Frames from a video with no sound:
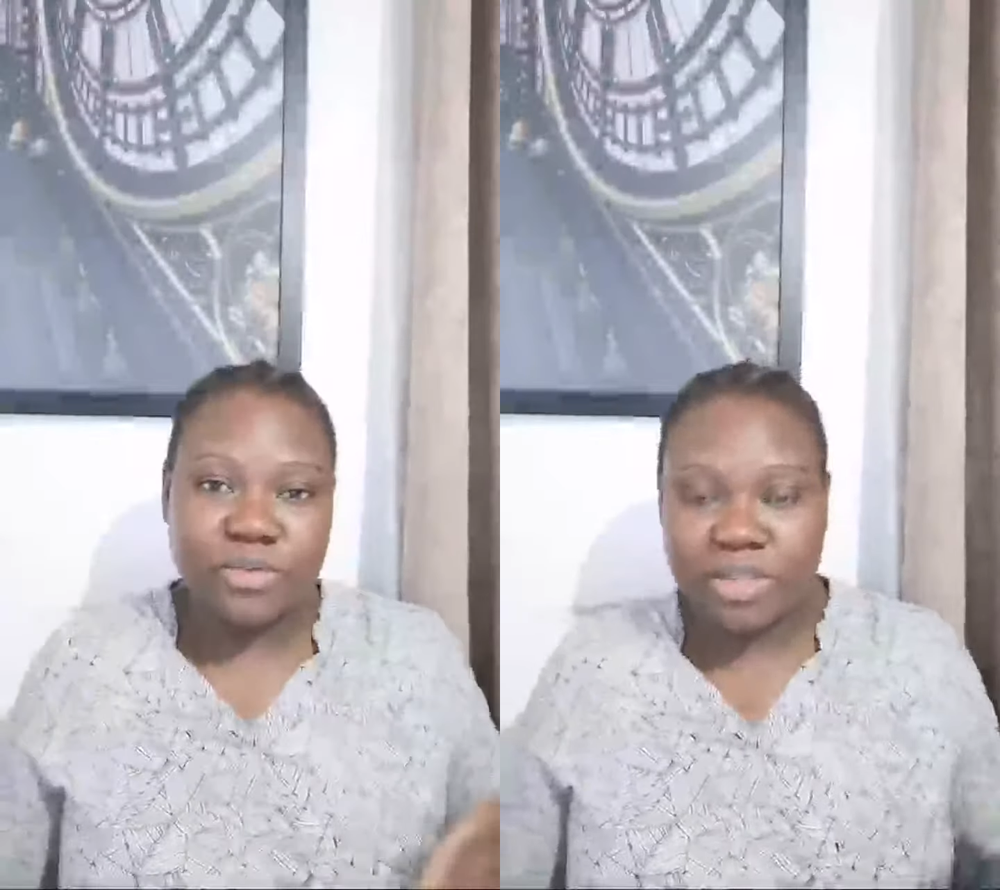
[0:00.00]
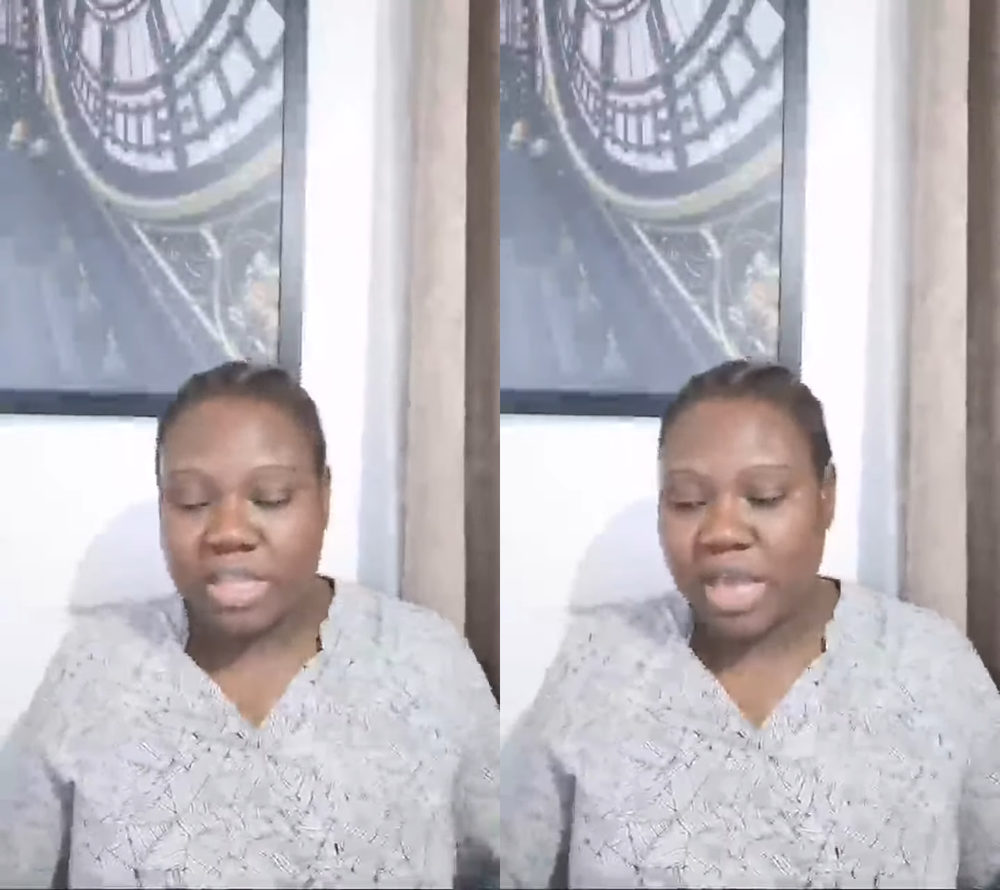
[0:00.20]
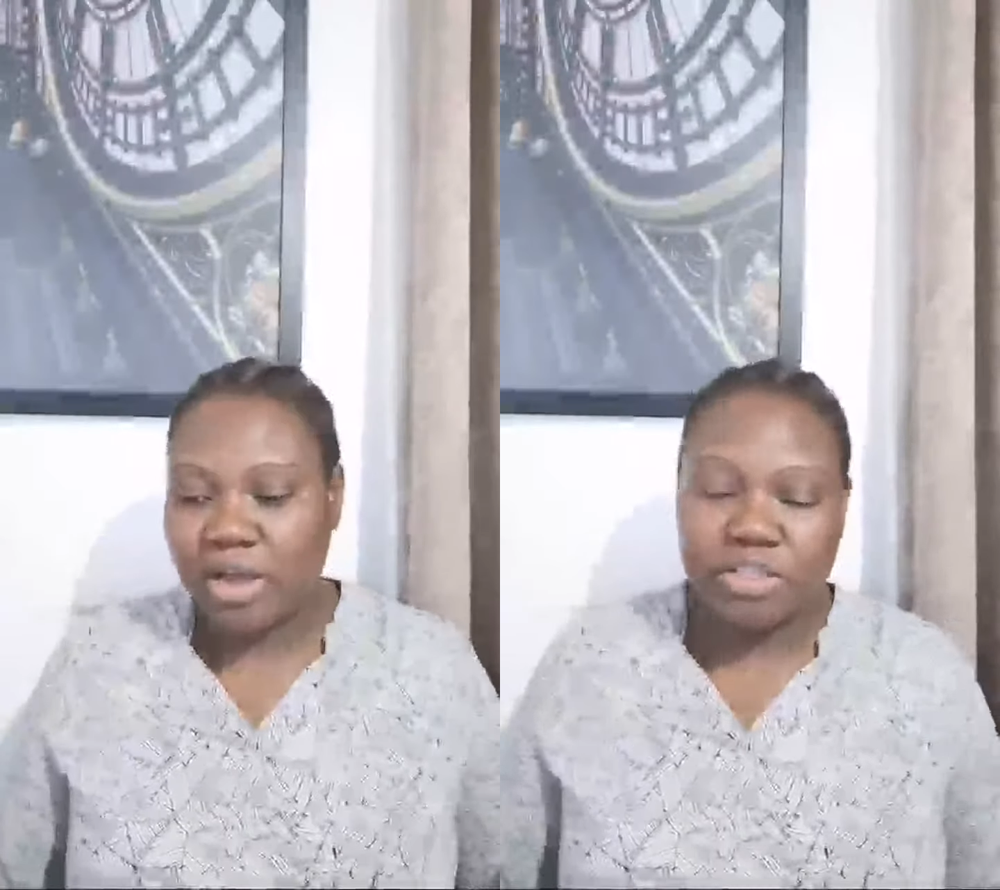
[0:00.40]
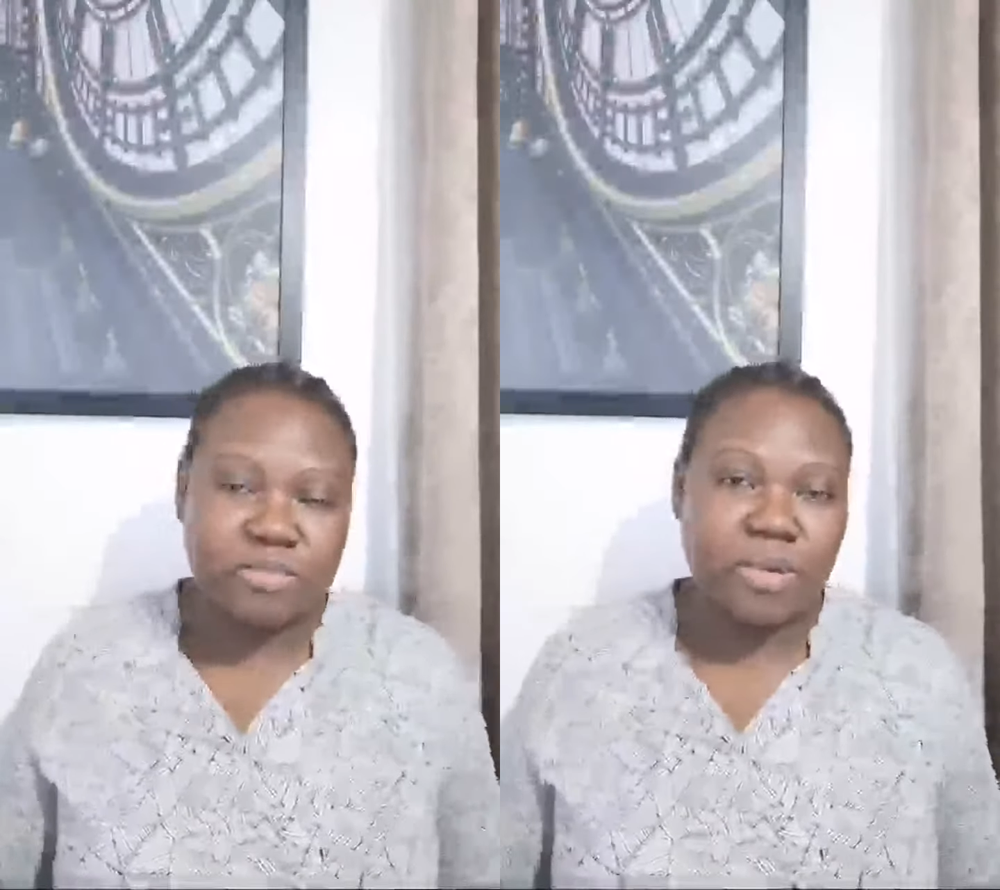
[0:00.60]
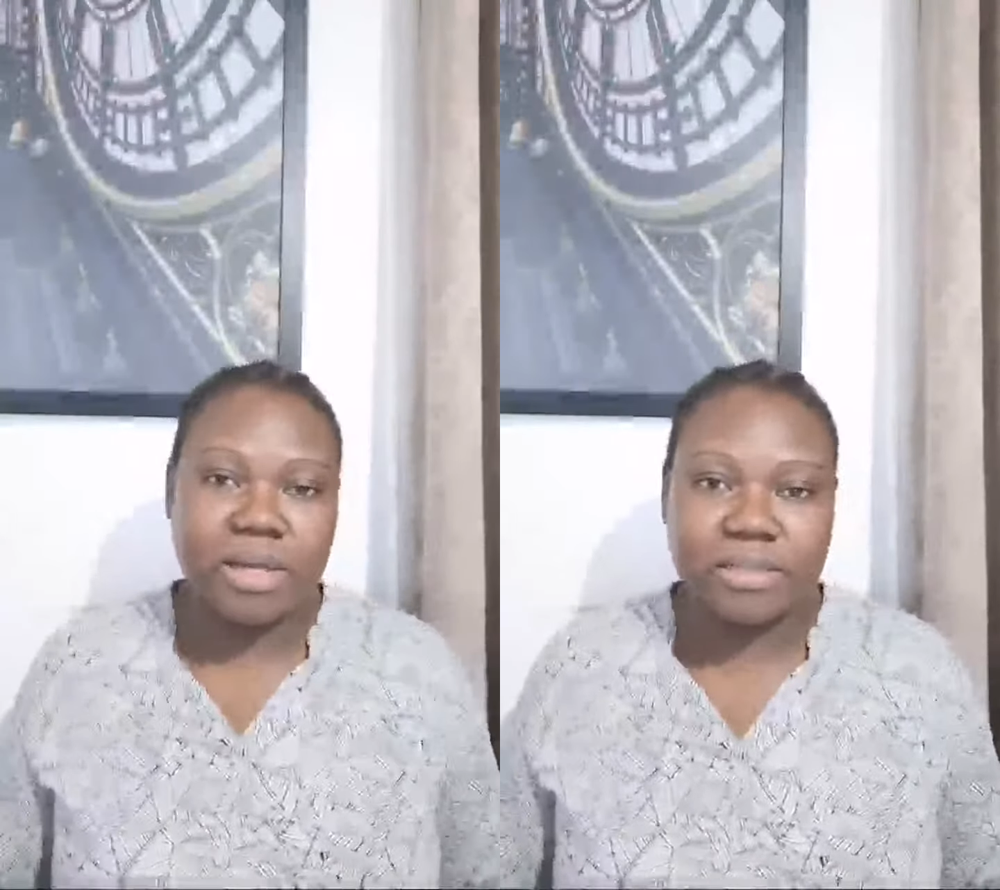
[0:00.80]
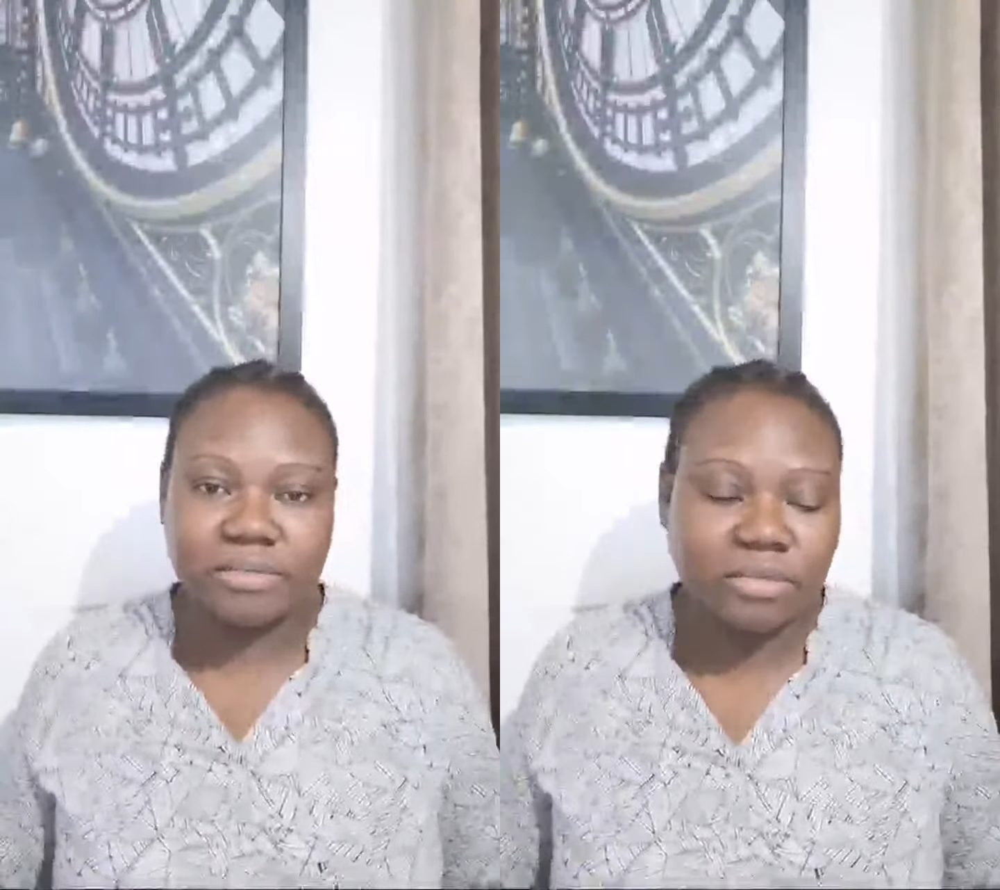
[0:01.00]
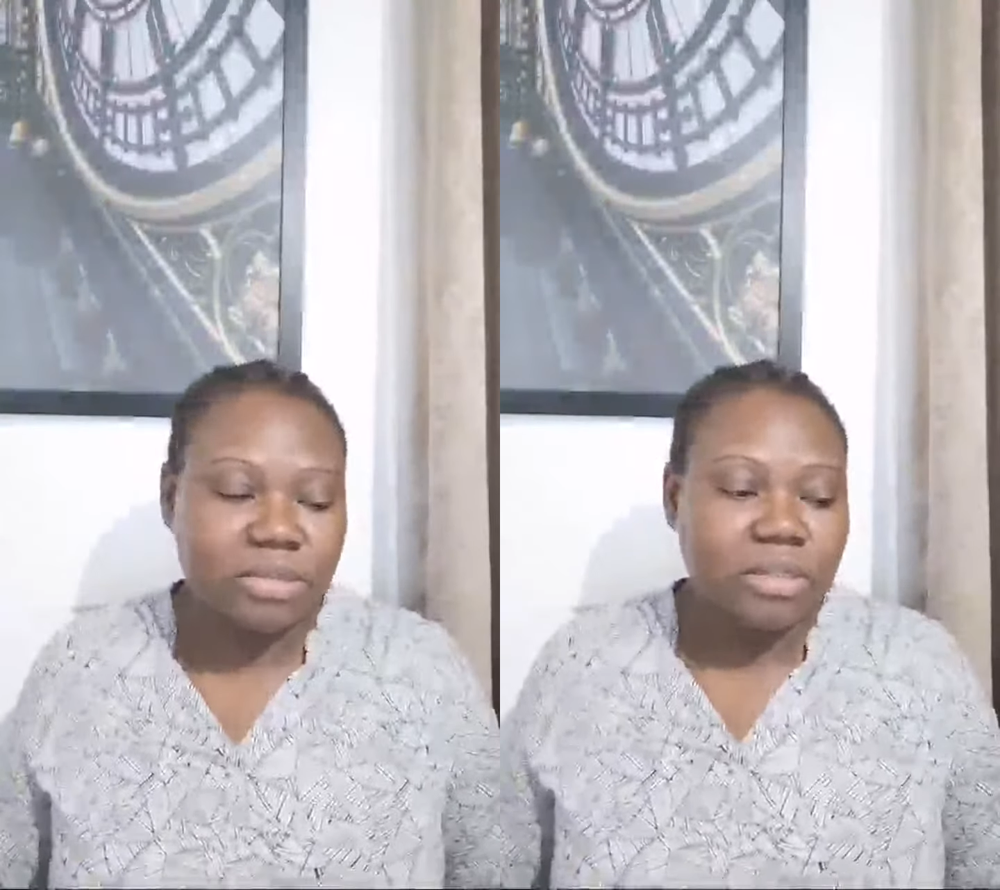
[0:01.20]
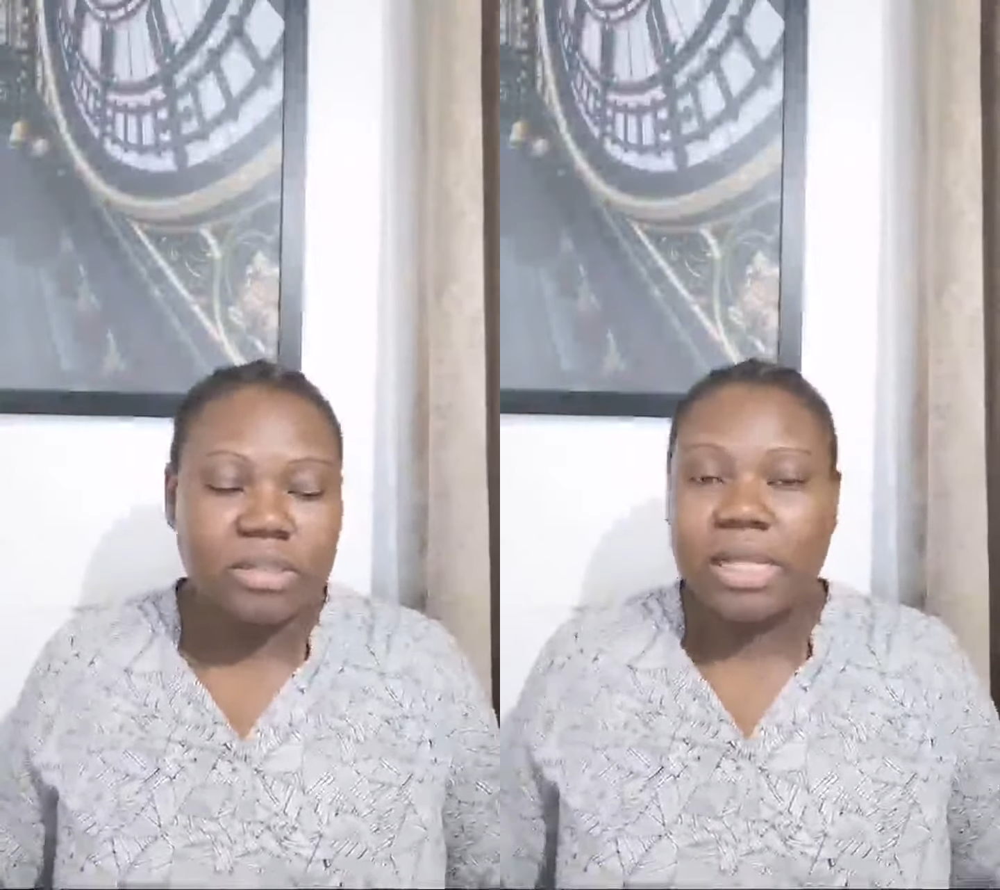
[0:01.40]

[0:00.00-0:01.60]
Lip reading: see with their husband